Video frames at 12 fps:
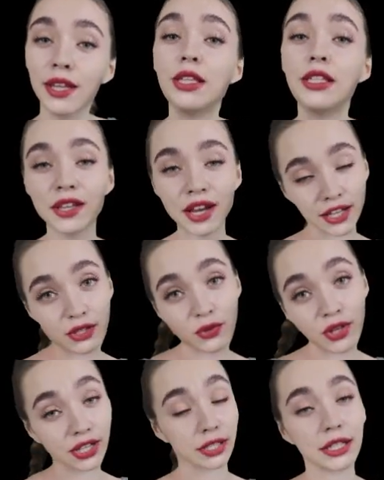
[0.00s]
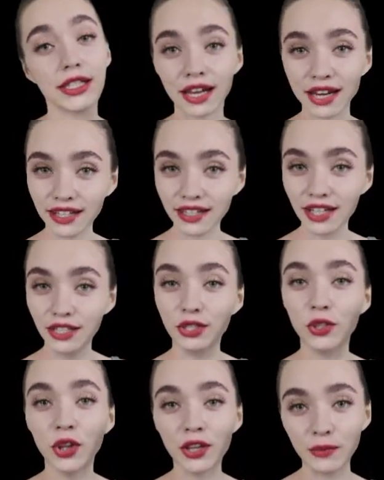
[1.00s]
Its lightweight design and
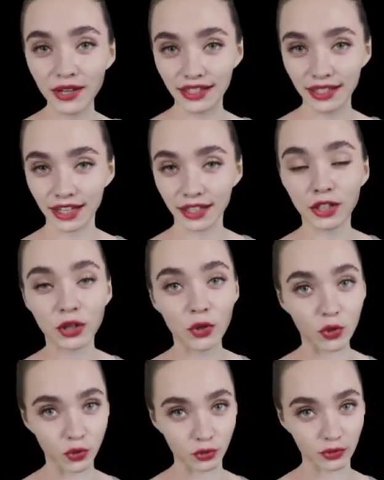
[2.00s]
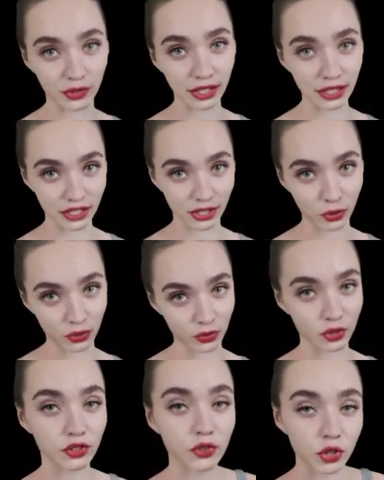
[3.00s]
strong magnetic hold make it
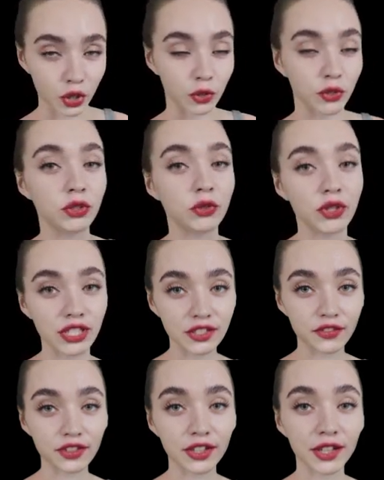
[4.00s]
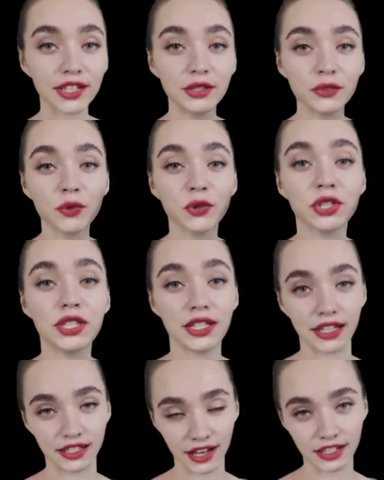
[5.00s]
suitable for all sorts of vigorous sports
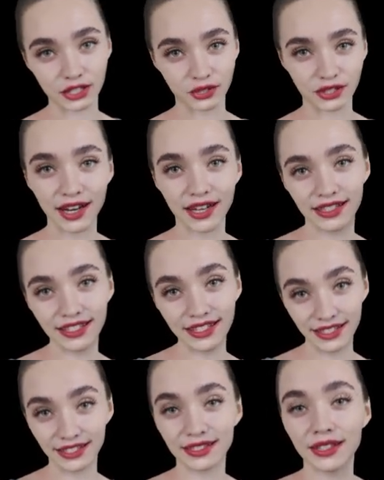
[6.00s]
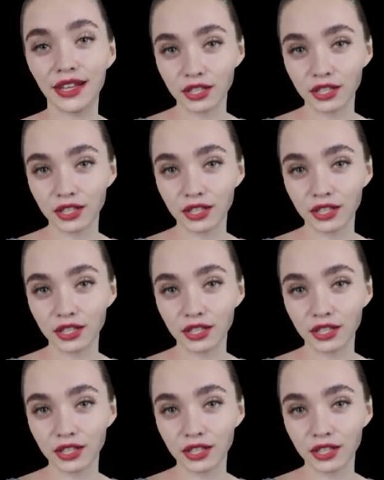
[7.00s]
and exercises.